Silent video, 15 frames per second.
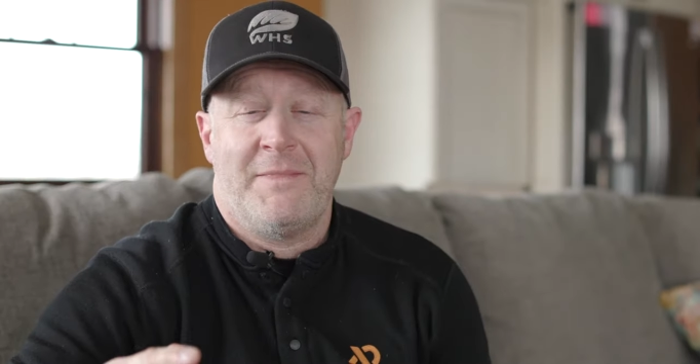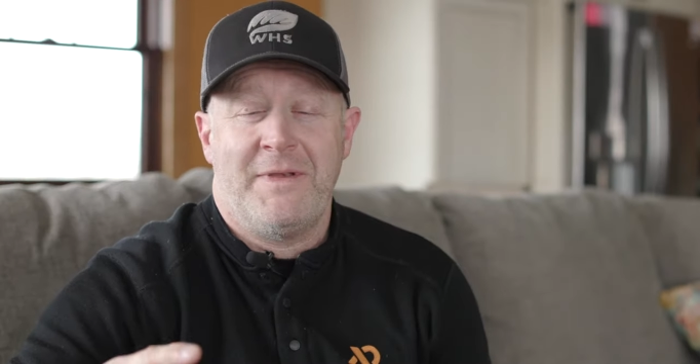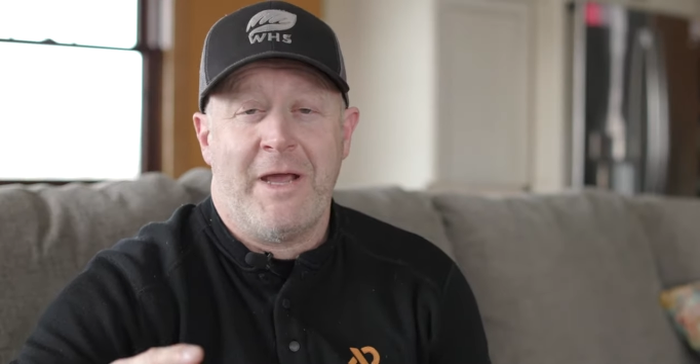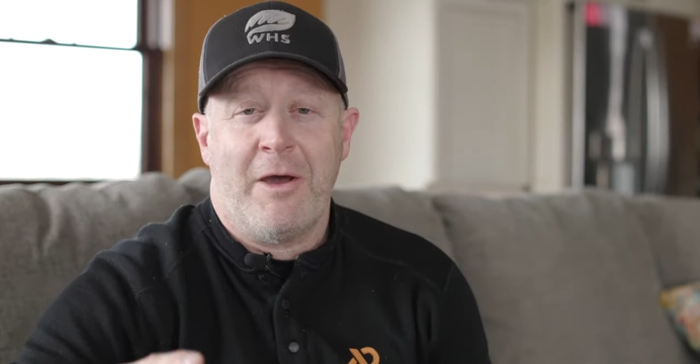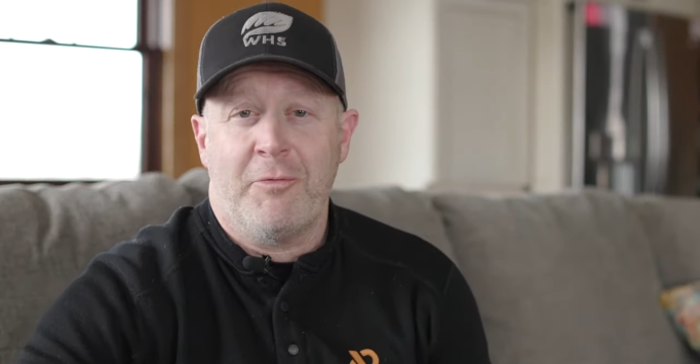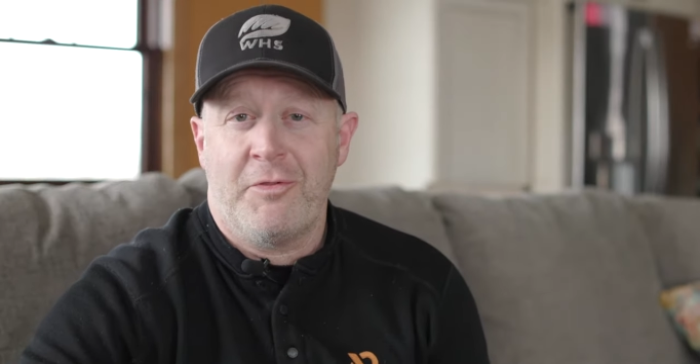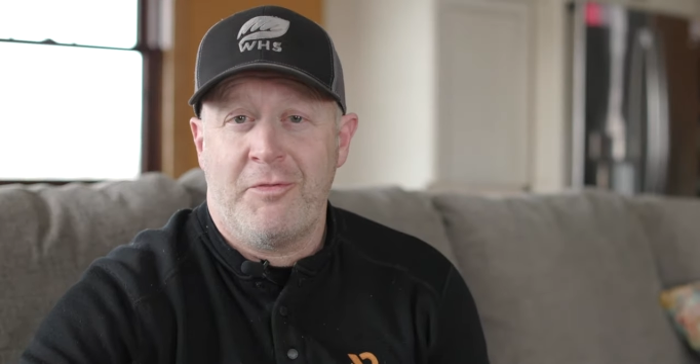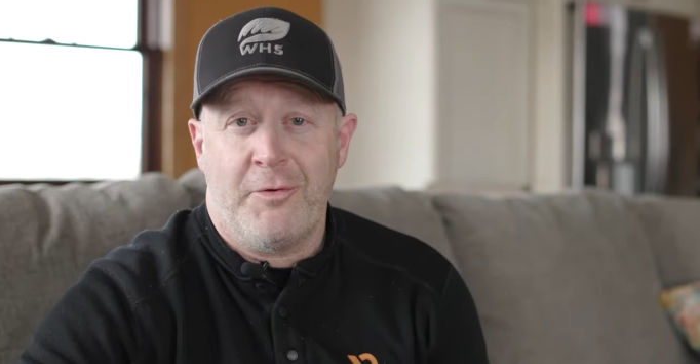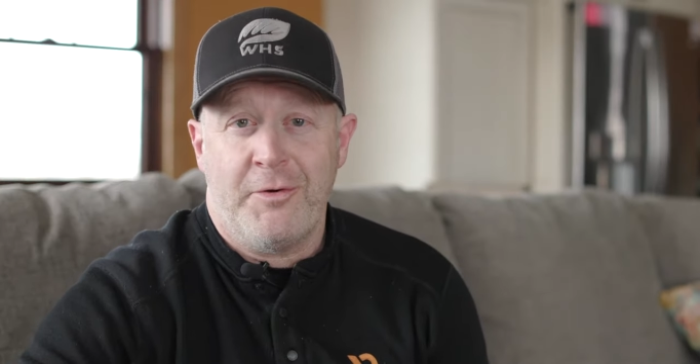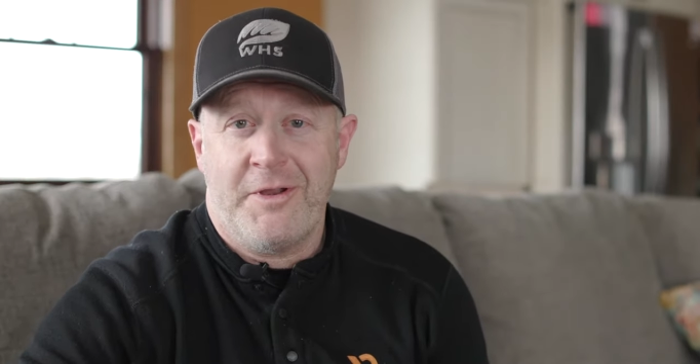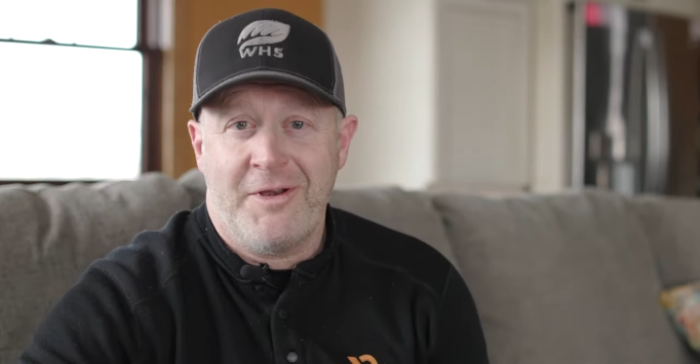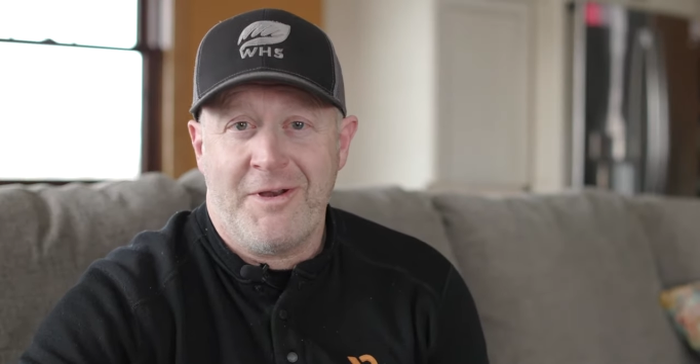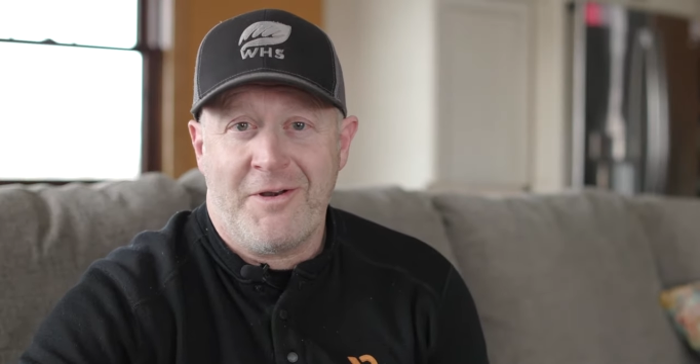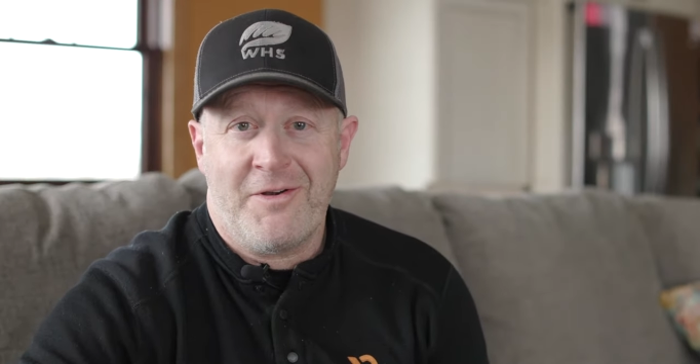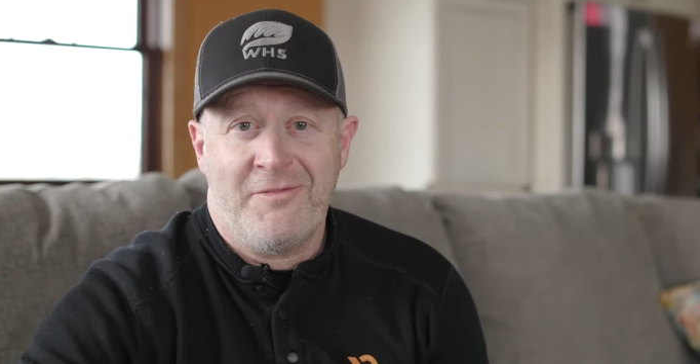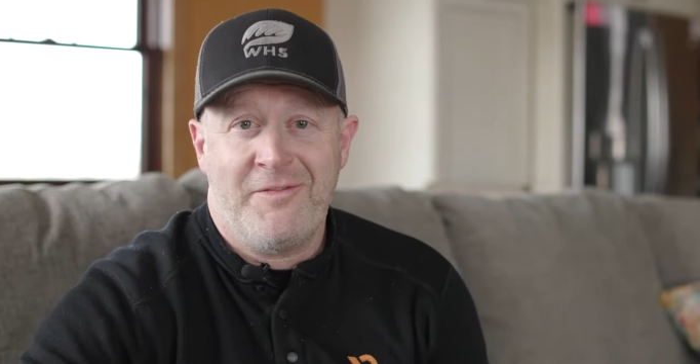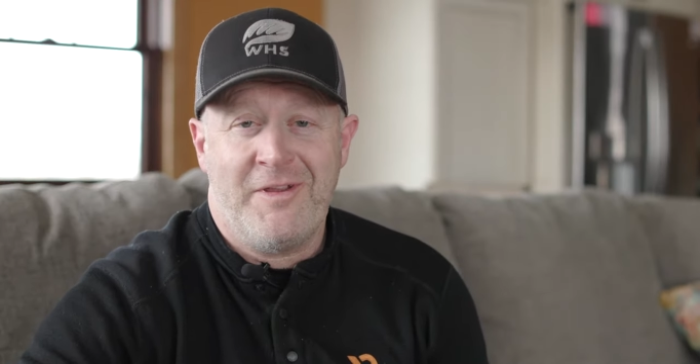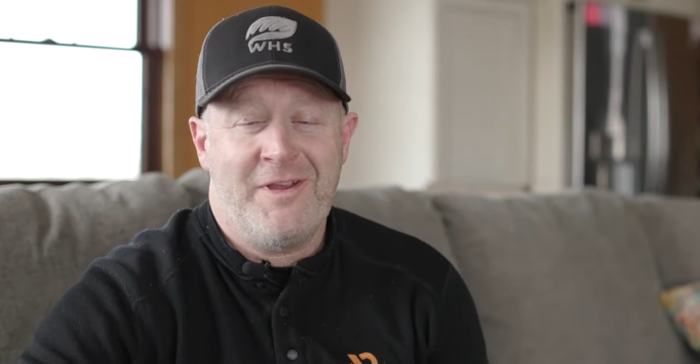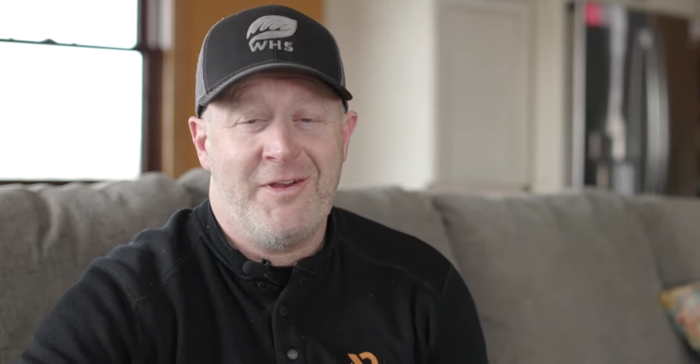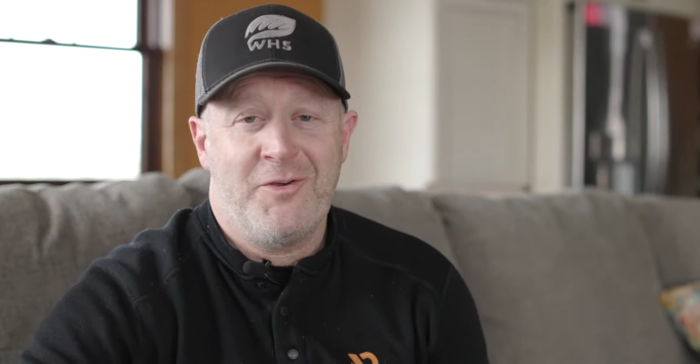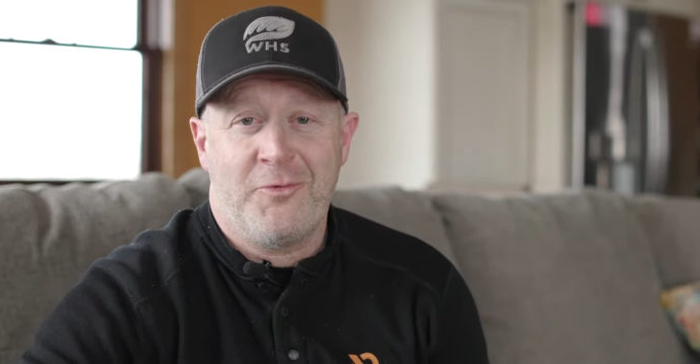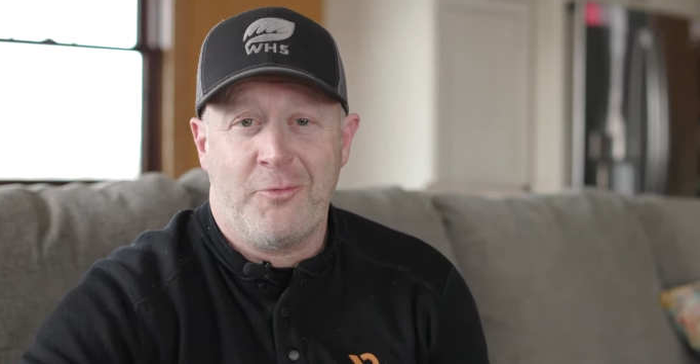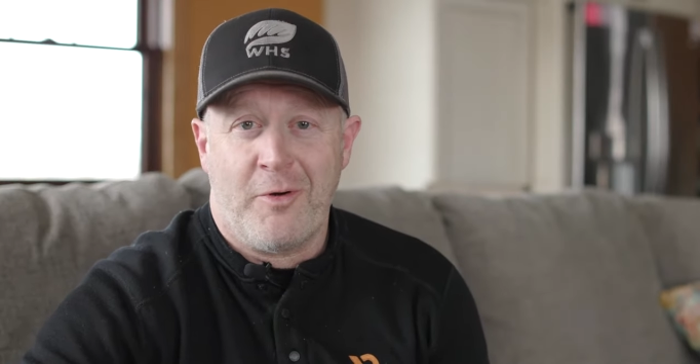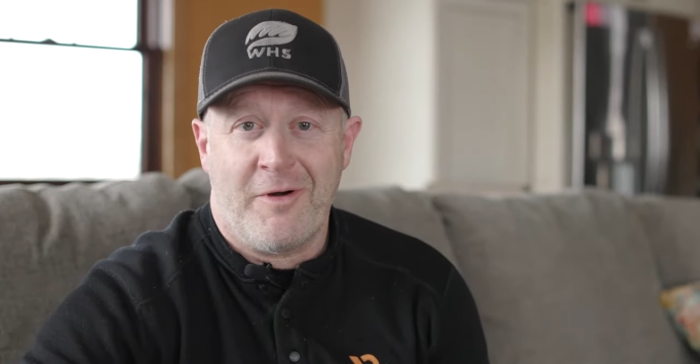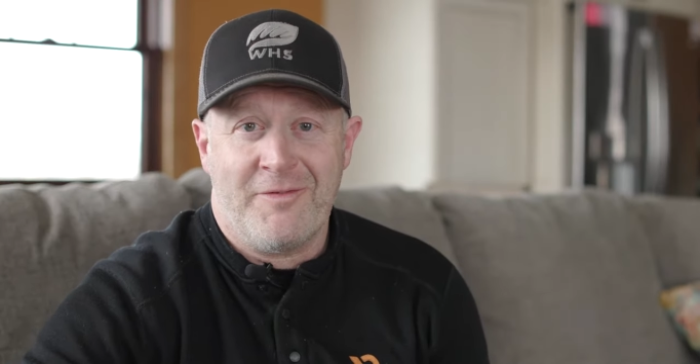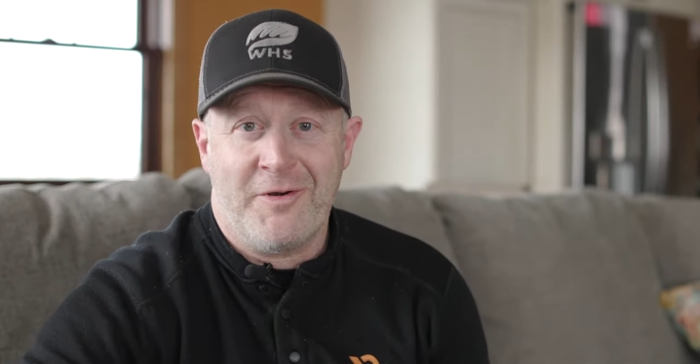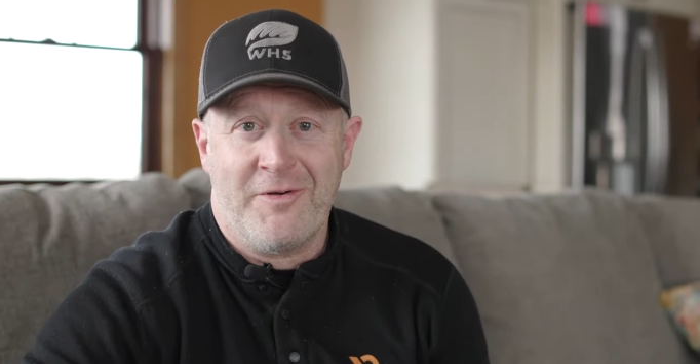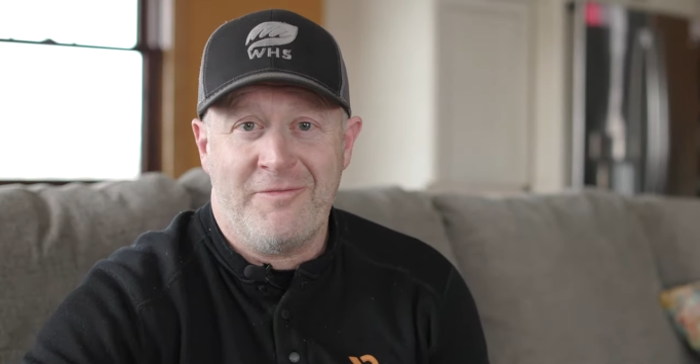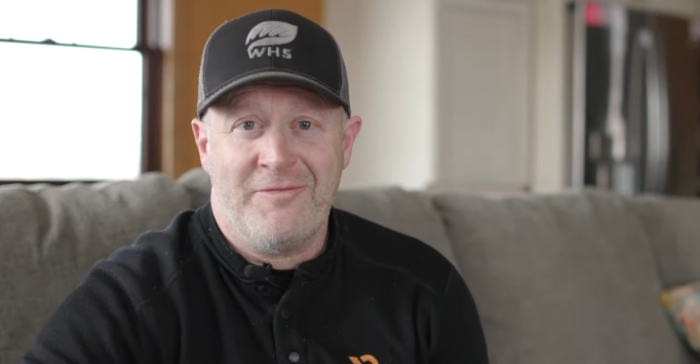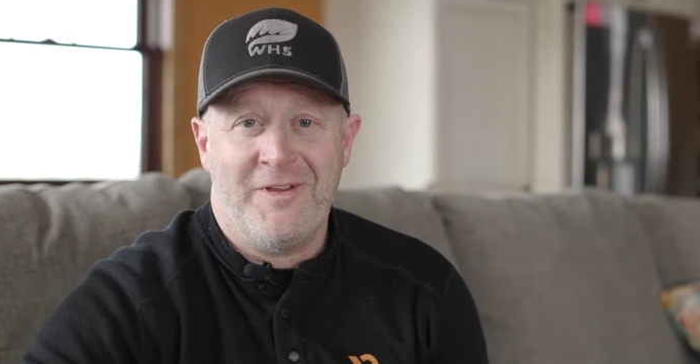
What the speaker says: down to 1,300 feet, 1,200